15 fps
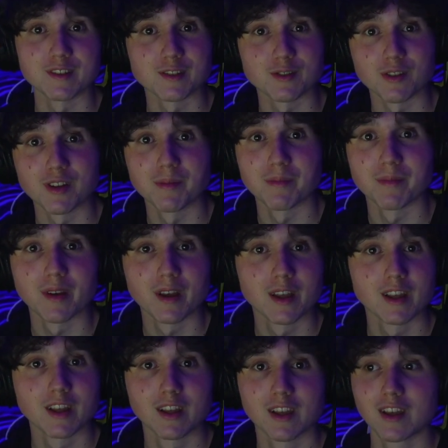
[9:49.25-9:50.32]
stream
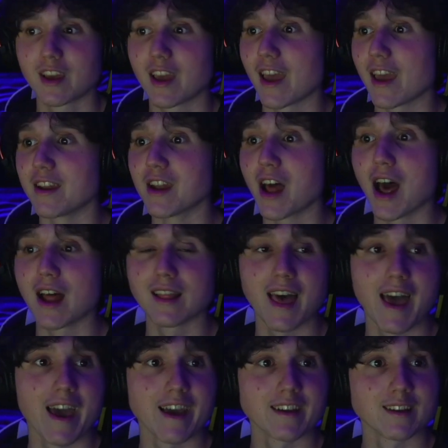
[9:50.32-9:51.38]
and not
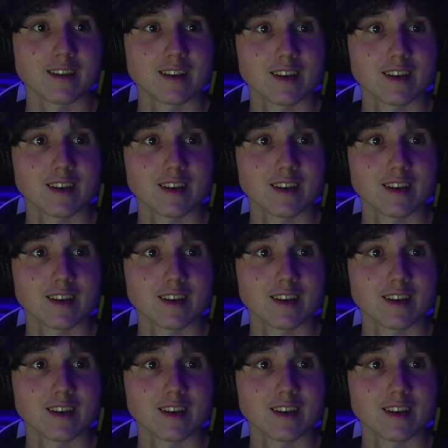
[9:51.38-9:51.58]
lag.